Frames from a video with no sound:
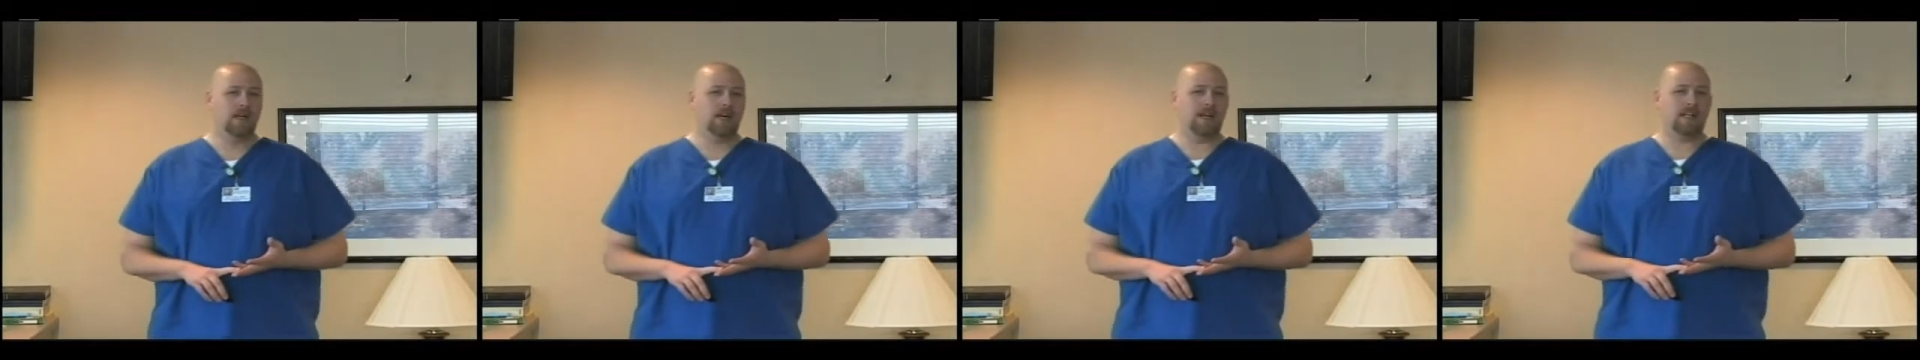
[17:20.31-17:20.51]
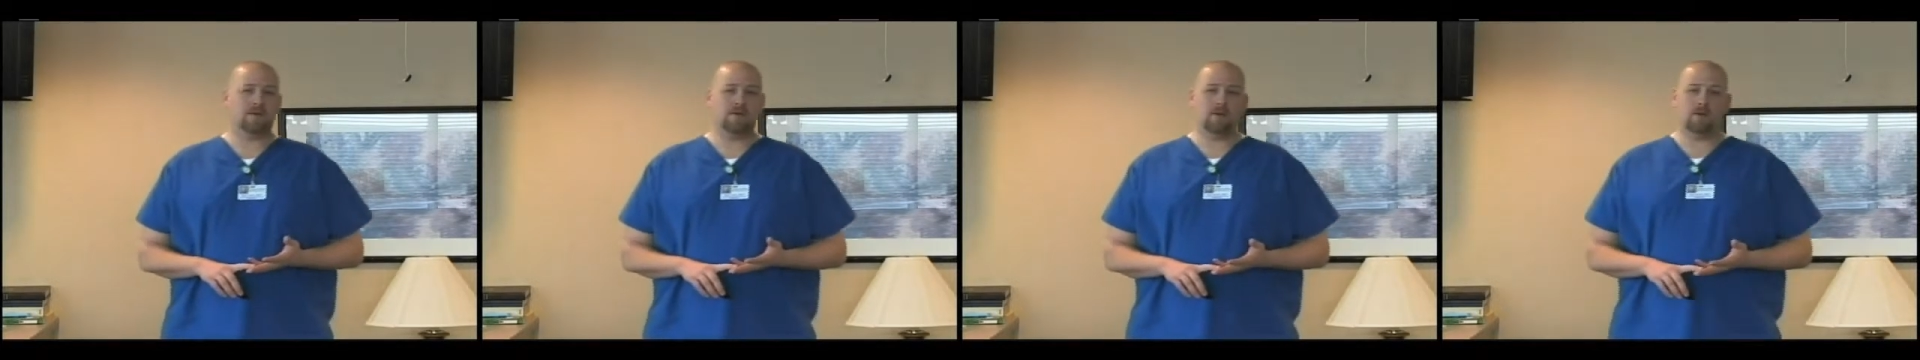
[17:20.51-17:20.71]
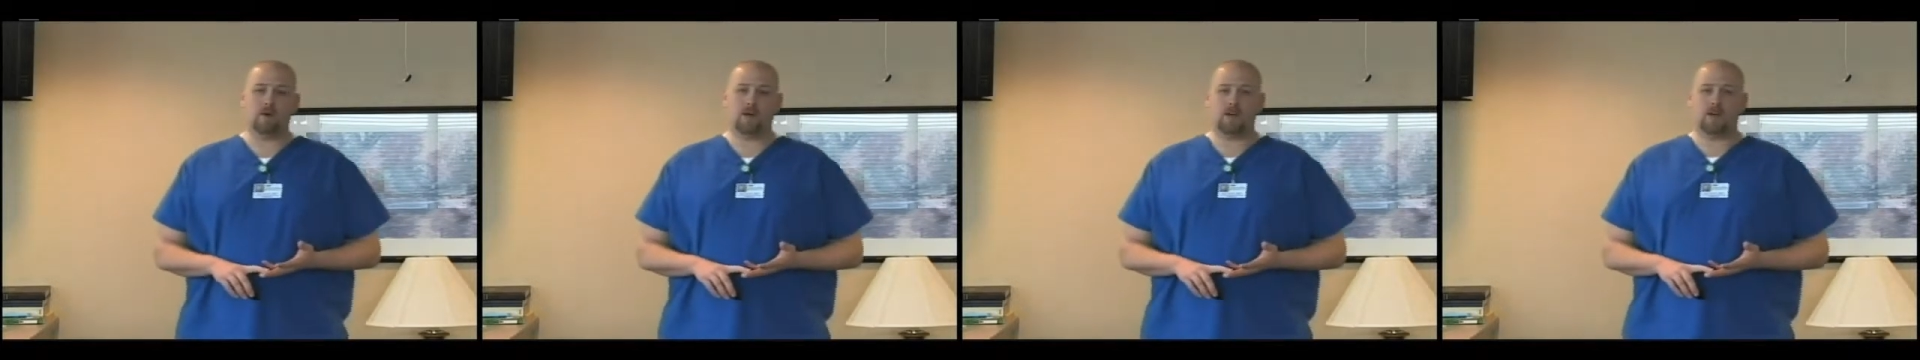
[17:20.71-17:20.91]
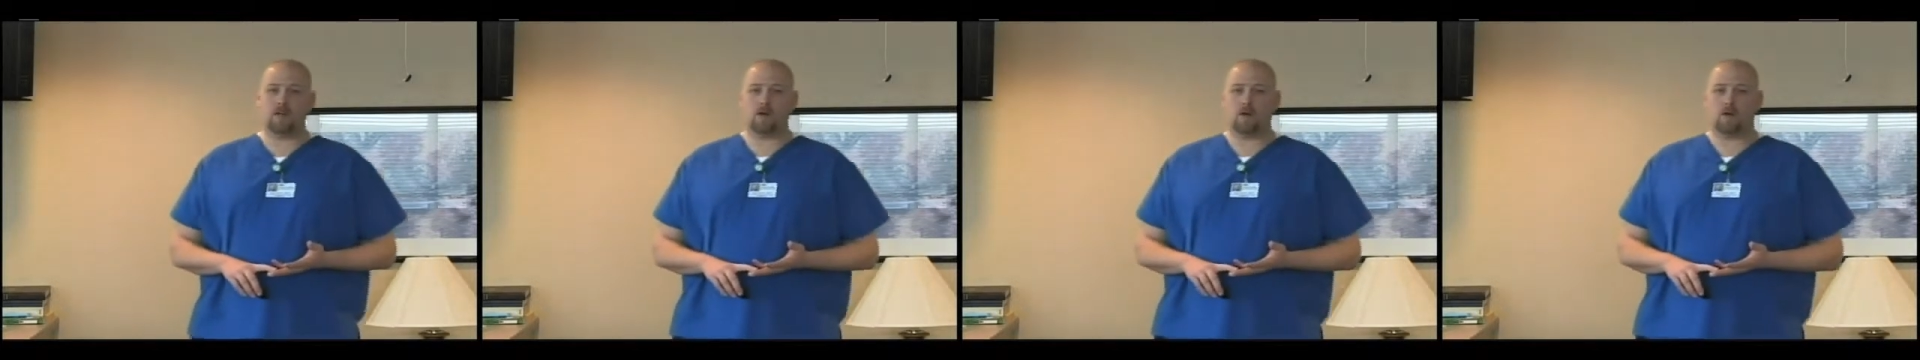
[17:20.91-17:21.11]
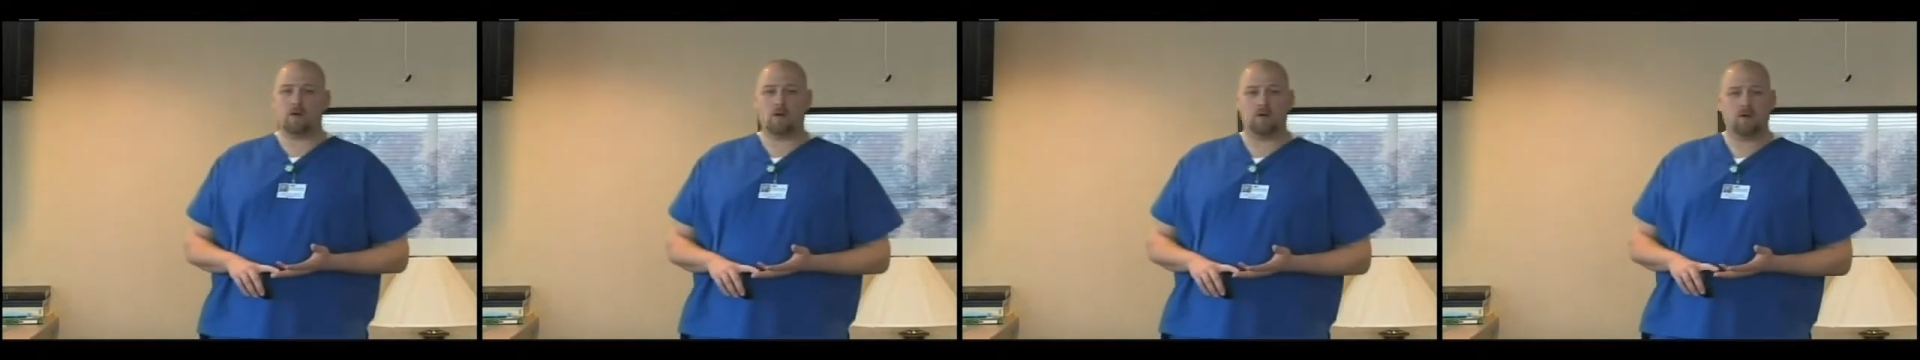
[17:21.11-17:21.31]
And then we want to
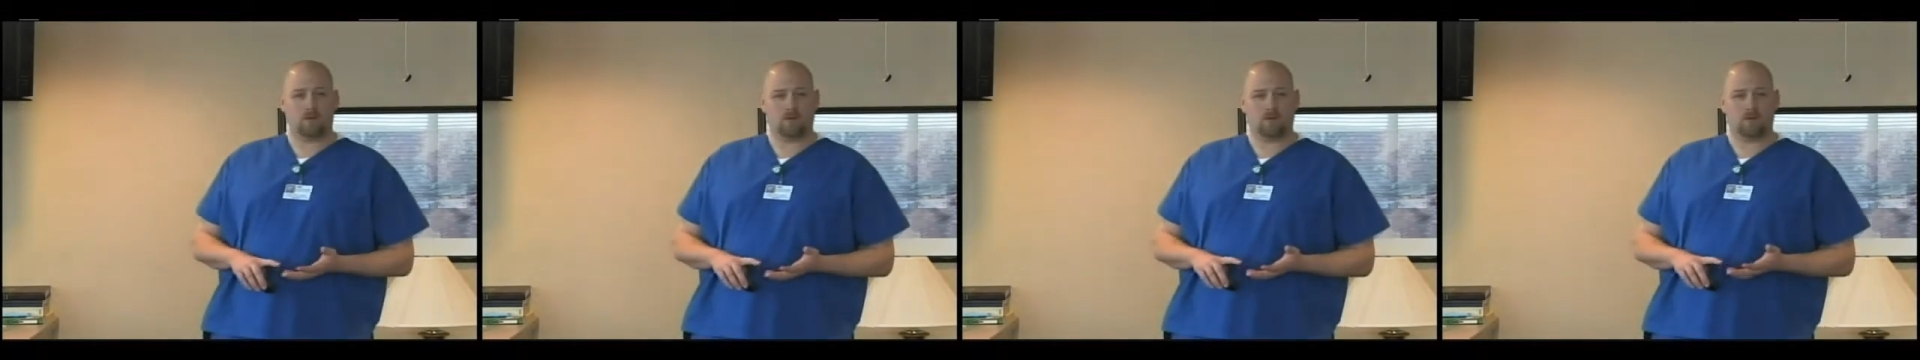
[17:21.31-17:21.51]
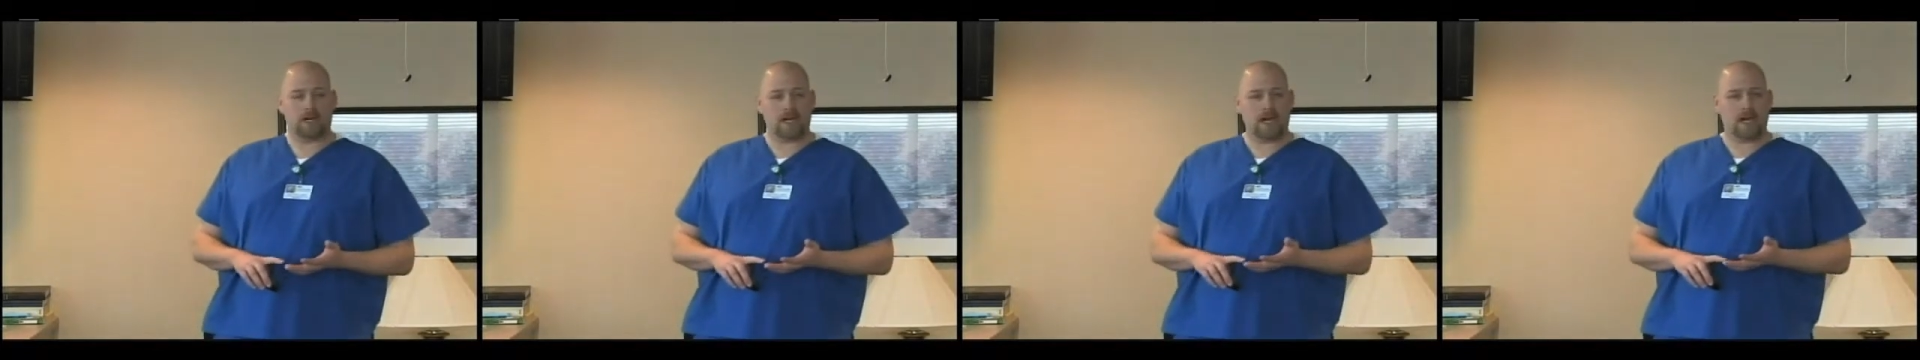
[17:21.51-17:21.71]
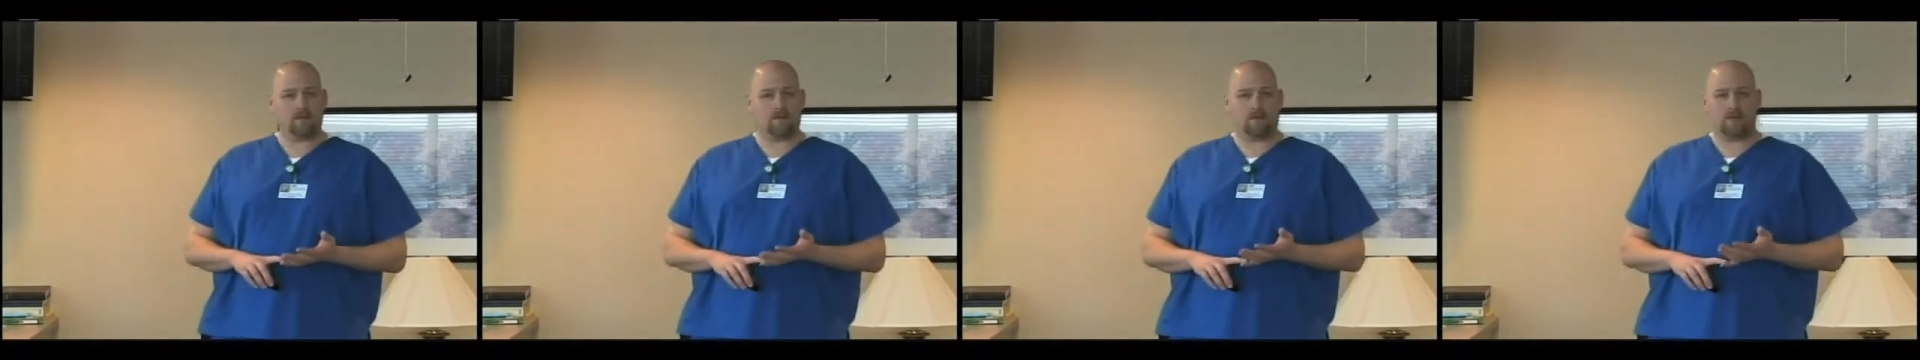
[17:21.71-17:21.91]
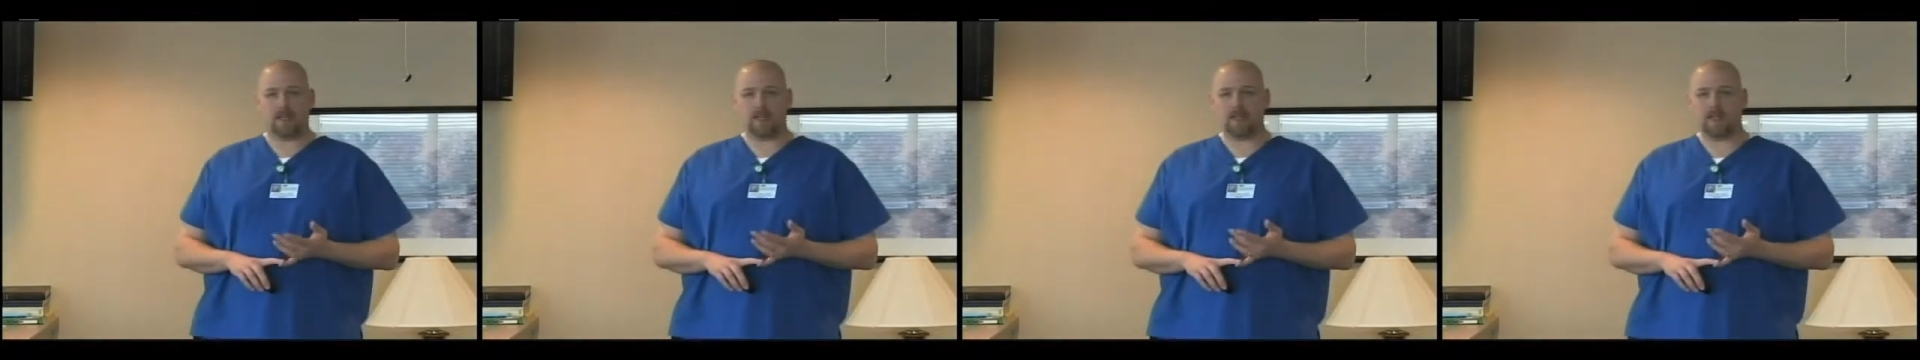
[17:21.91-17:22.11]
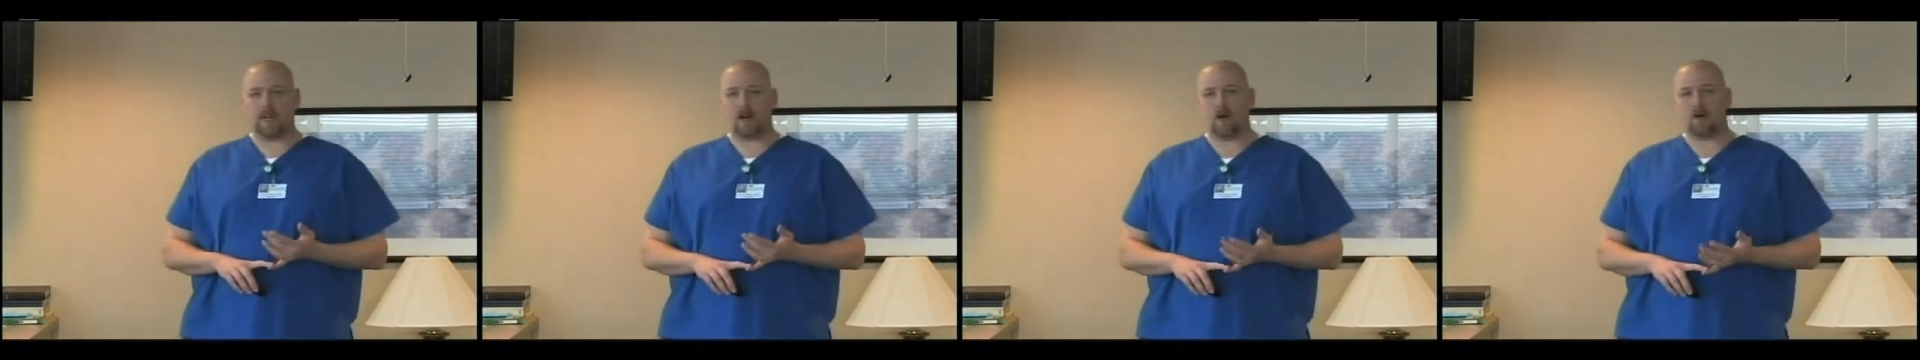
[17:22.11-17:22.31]
know, who do you have
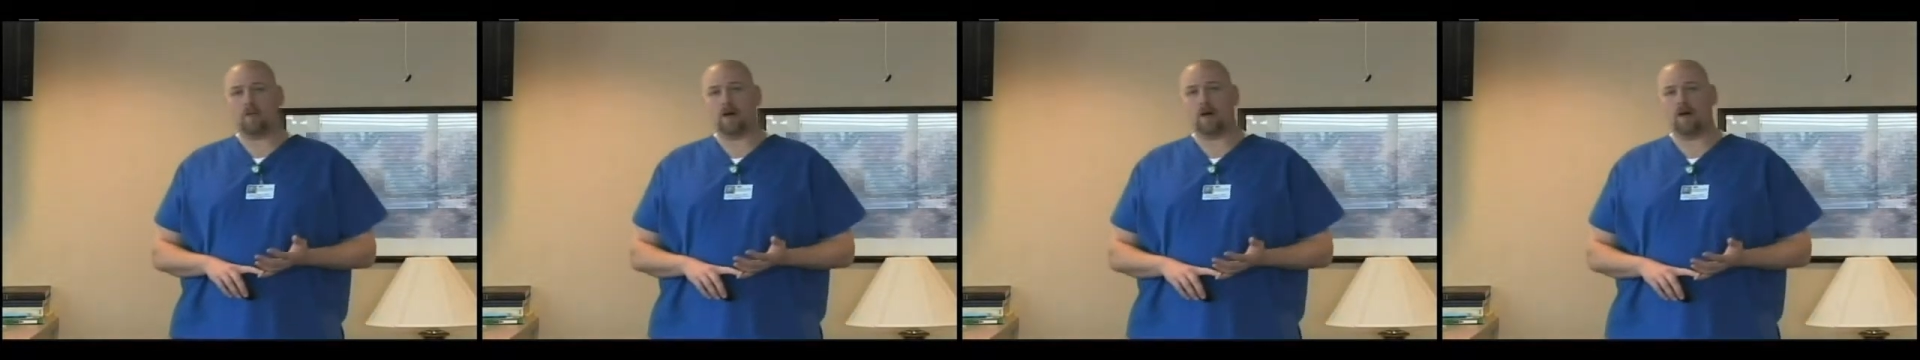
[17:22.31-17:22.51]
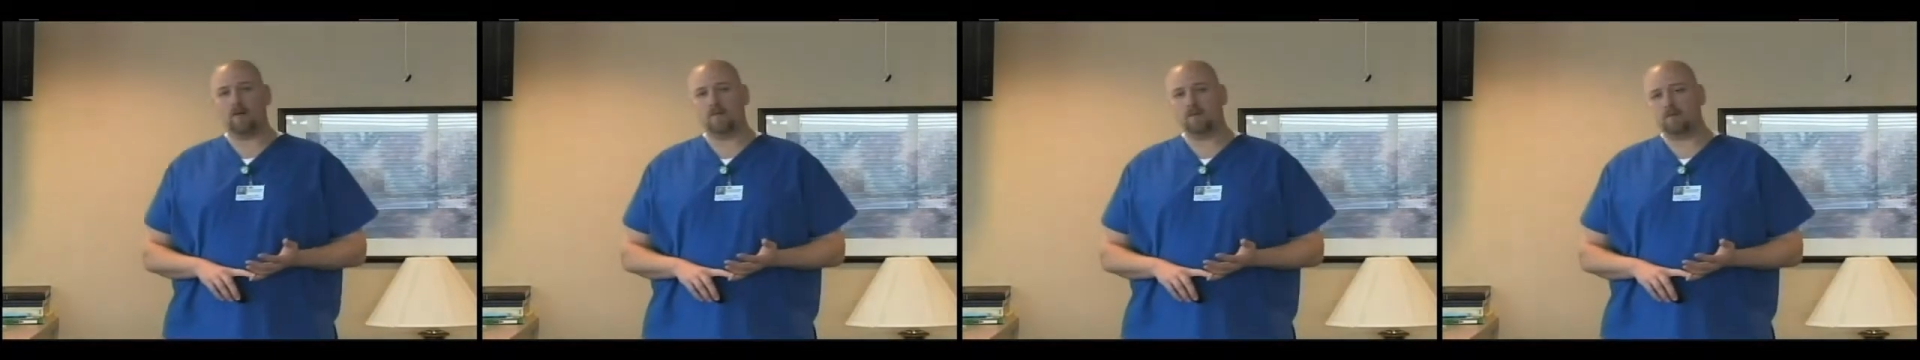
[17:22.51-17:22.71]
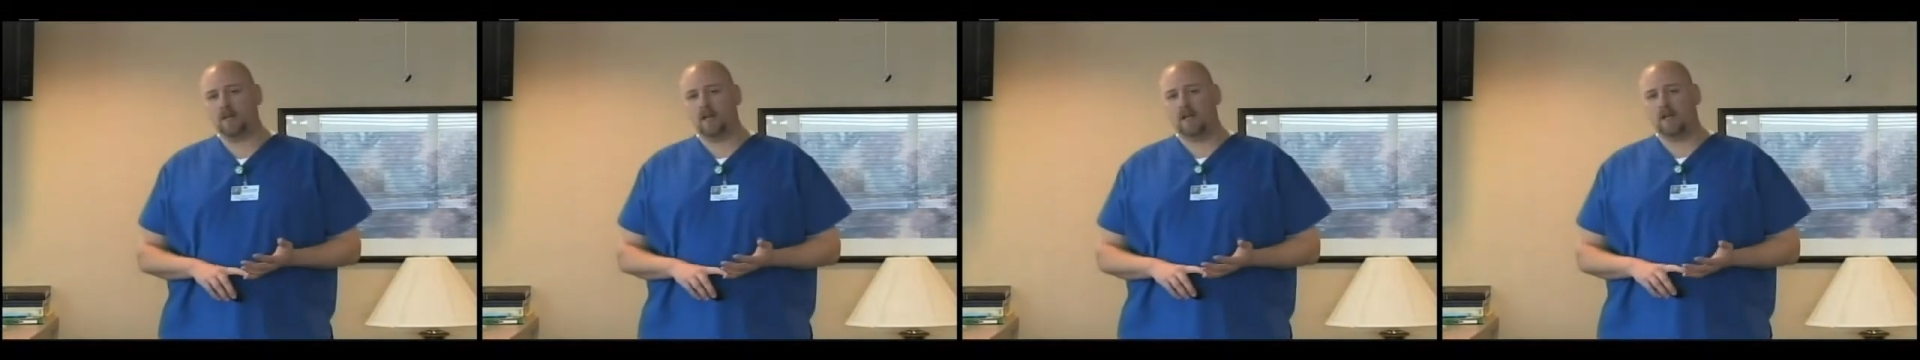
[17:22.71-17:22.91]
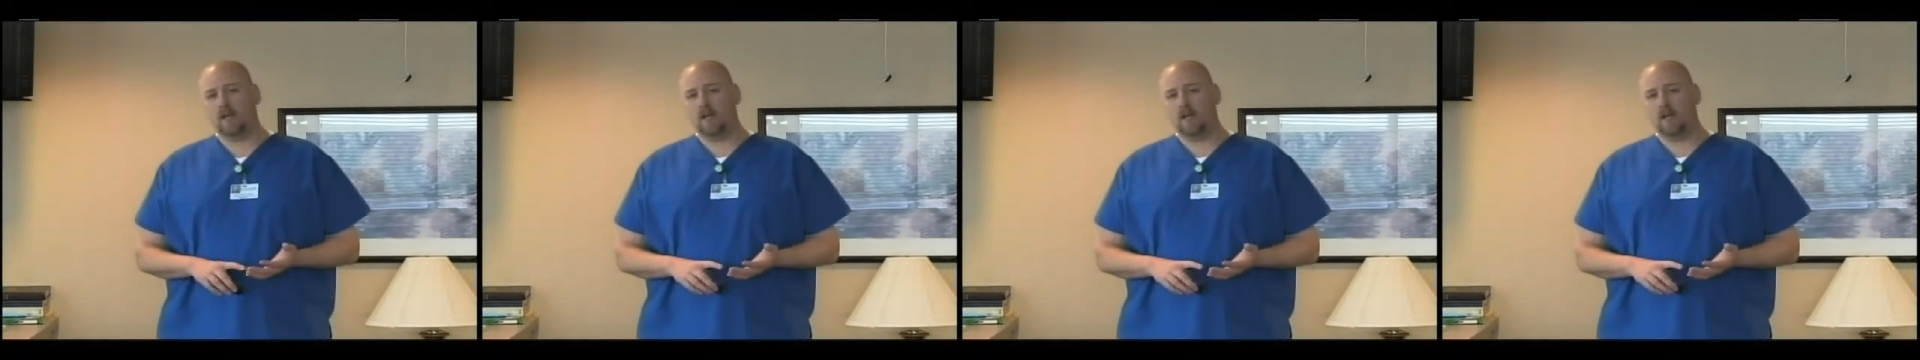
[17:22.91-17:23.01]
with you to help out?